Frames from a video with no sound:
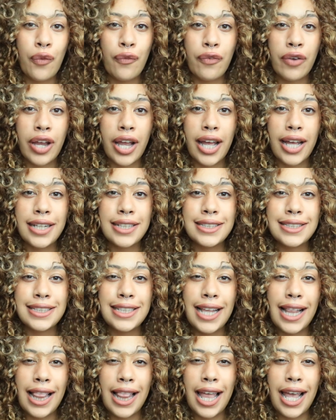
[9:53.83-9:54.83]
Don't
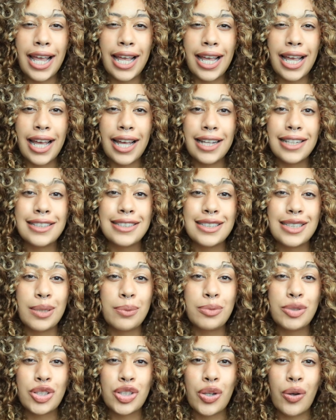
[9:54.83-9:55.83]
forget to like and
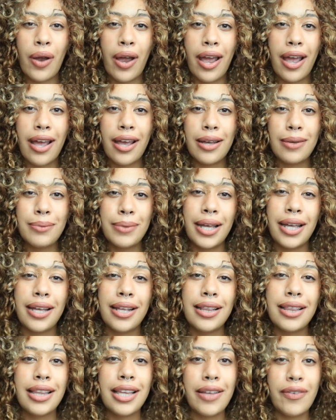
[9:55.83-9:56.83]
subscribe.
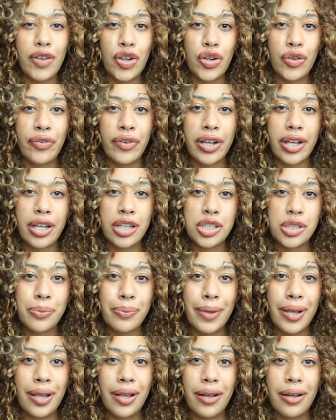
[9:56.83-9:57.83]
Leave your
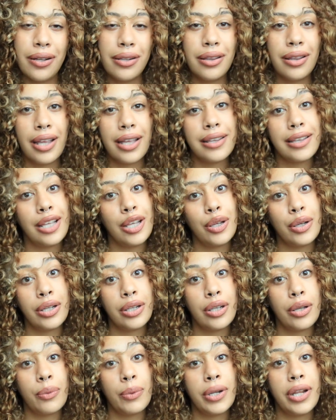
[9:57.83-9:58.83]
notification bell on like that you
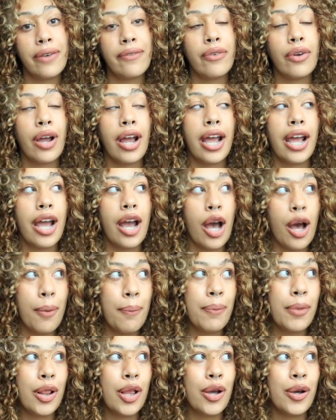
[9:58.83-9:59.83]
can know whenever I
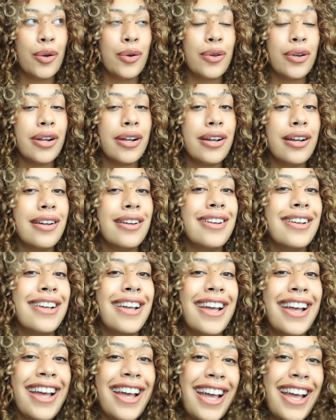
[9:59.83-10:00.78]
upload. And